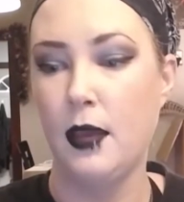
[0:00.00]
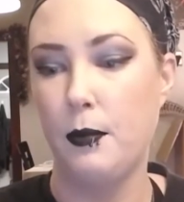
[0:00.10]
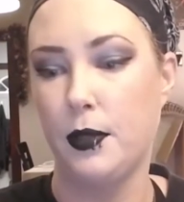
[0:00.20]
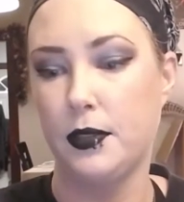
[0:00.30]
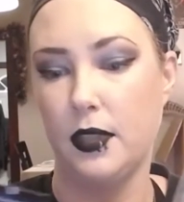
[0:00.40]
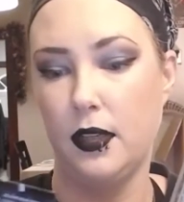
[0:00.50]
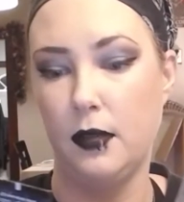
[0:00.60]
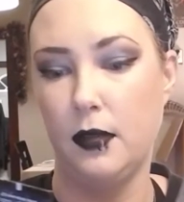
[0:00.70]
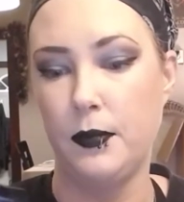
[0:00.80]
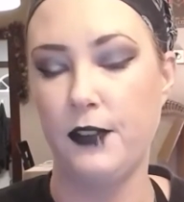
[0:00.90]
But
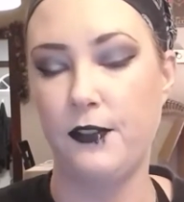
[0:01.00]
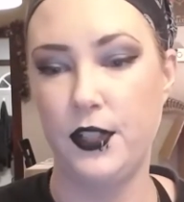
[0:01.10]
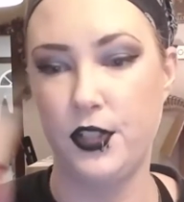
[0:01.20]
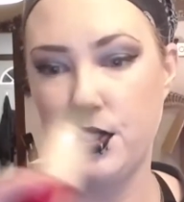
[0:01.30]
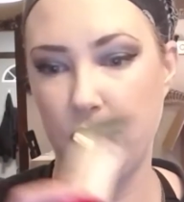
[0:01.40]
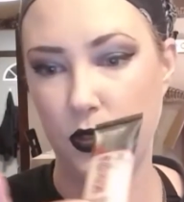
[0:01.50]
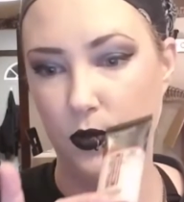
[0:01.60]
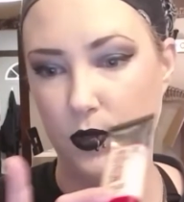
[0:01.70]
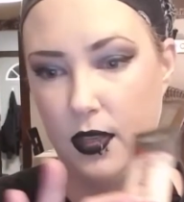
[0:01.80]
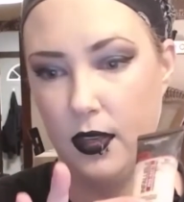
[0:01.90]
if I just
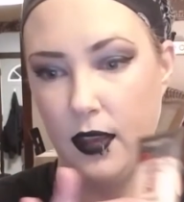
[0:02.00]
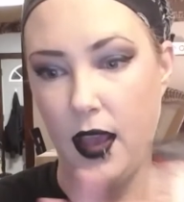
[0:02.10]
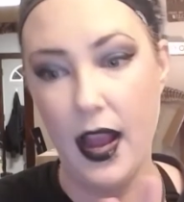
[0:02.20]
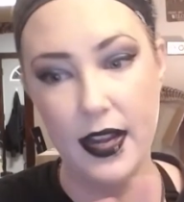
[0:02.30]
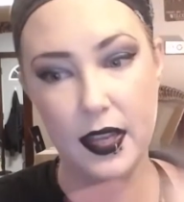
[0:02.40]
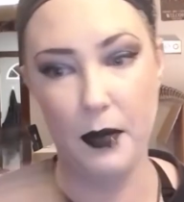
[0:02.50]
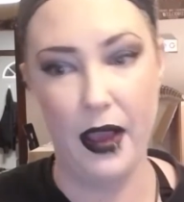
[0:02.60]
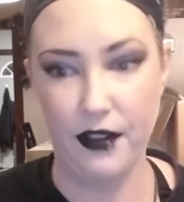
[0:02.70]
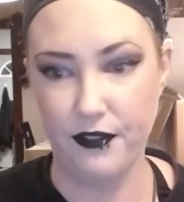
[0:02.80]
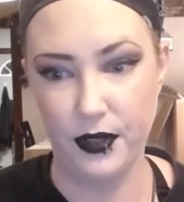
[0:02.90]
use any
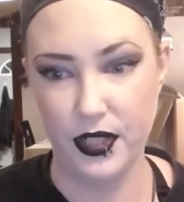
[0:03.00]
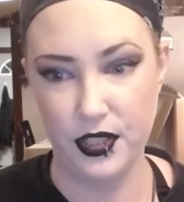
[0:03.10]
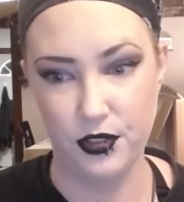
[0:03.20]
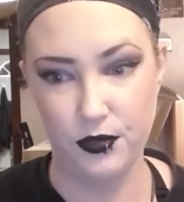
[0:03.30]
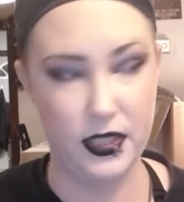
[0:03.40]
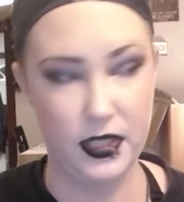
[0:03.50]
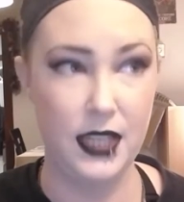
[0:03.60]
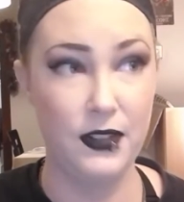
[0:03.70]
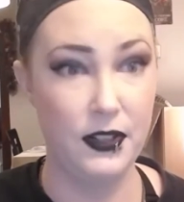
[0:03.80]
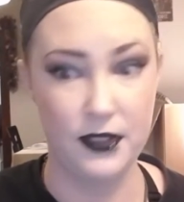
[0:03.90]
matte foundation, really,
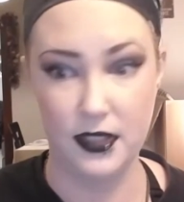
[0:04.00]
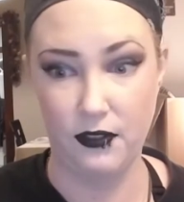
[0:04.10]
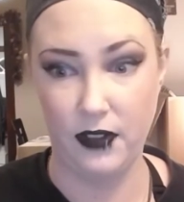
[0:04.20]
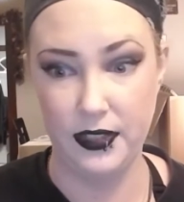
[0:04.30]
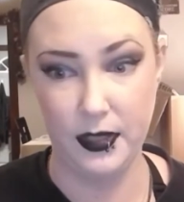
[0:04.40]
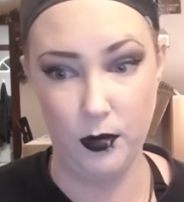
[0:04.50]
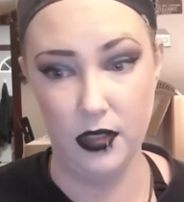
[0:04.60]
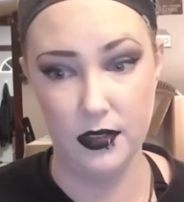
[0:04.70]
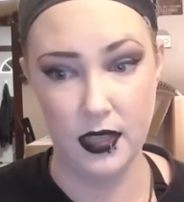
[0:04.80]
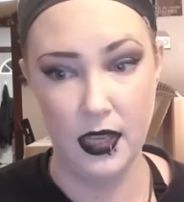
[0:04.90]
even if it's the Fenty
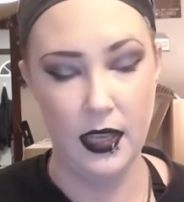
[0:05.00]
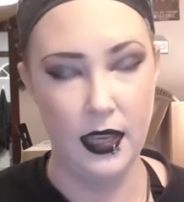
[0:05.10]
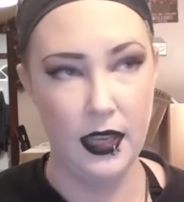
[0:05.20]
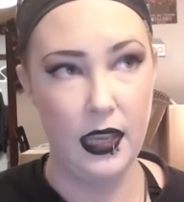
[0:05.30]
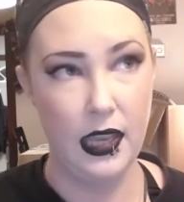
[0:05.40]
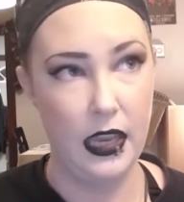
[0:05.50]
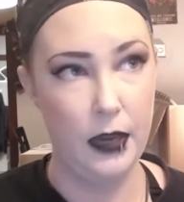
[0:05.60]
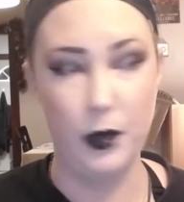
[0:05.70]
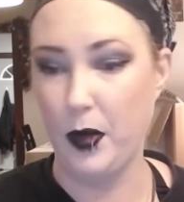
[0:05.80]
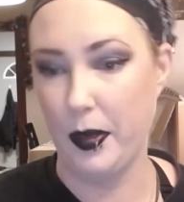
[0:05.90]
ones, it
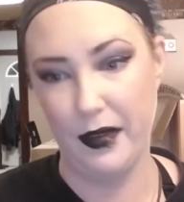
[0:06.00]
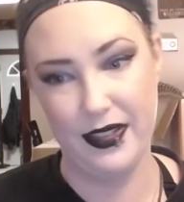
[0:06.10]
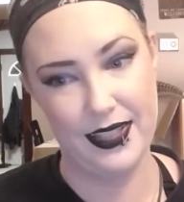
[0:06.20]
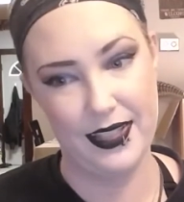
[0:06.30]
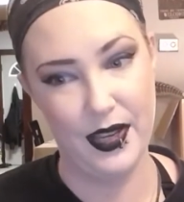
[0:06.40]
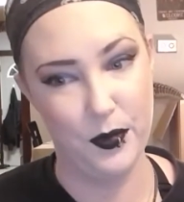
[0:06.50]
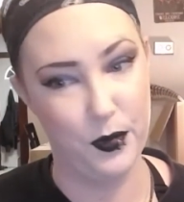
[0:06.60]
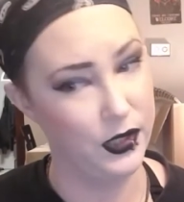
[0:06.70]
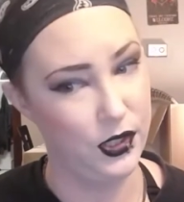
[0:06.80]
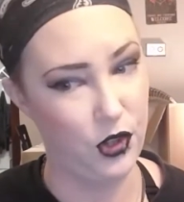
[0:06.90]
will make my skin
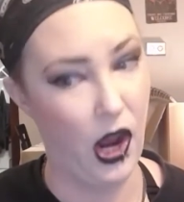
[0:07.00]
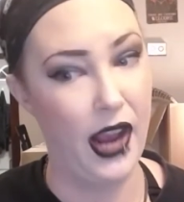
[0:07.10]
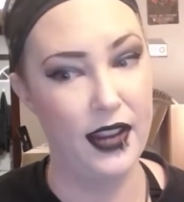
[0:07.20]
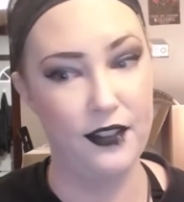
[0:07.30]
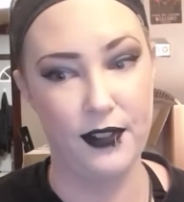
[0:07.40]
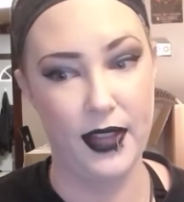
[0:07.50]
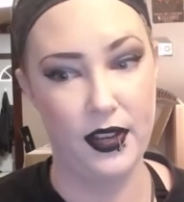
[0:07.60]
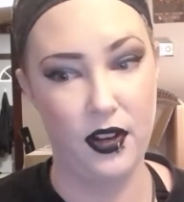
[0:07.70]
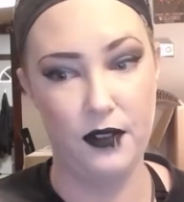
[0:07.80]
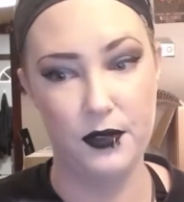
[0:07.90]
really dry and flake
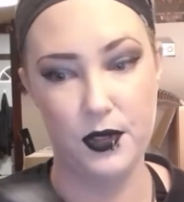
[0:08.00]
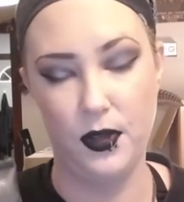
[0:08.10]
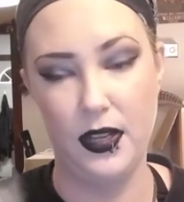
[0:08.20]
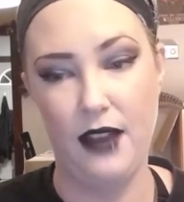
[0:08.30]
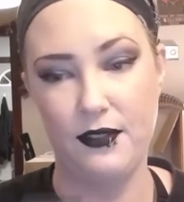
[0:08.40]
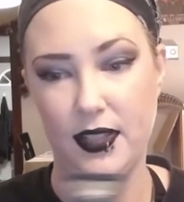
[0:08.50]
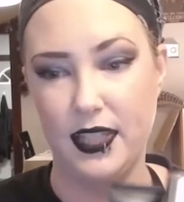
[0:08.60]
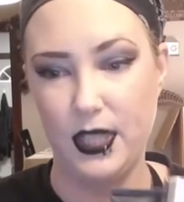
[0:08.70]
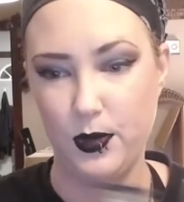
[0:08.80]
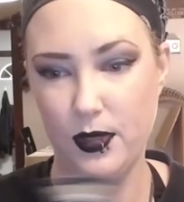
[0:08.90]
off, so I have to
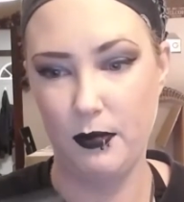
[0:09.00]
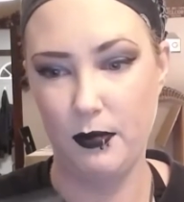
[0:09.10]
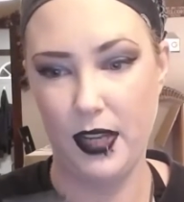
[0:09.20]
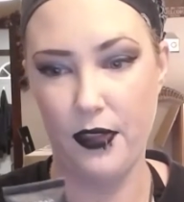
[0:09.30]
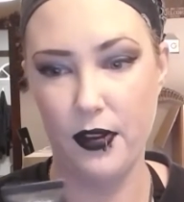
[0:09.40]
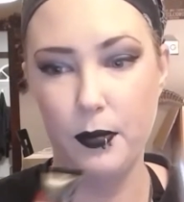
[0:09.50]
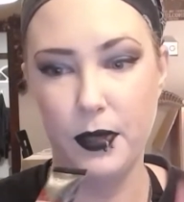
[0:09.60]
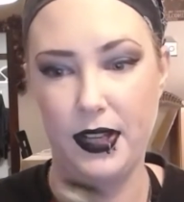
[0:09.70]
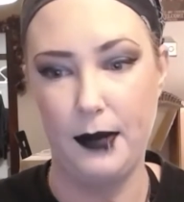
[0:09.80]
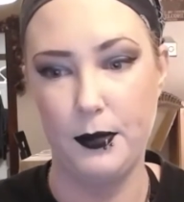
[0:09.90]
like use them together.
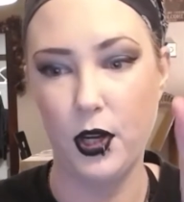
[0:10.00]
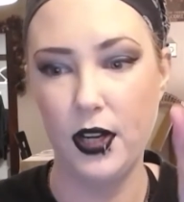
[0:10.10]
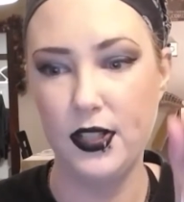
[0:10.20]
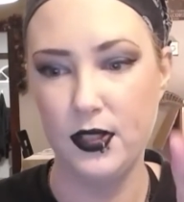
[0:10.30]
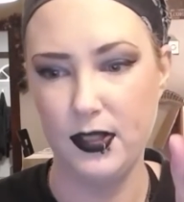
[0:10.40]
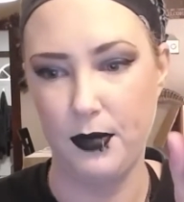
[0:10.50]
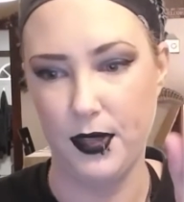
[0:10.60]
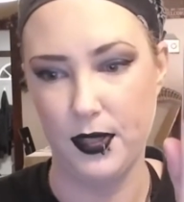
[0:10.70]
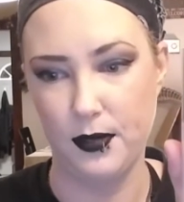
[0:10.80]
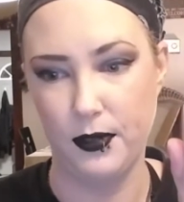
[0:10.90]
But yeah, I'm trying to use up
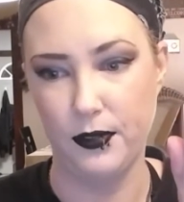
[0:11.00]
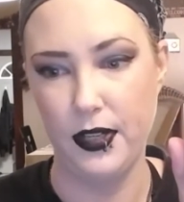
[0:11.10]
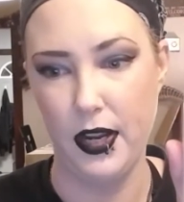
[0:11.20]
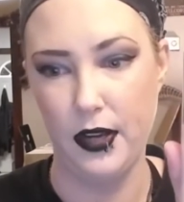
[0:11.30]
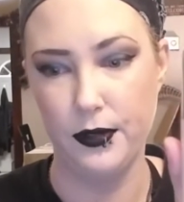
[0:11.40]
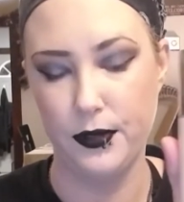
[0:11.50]
this one right now.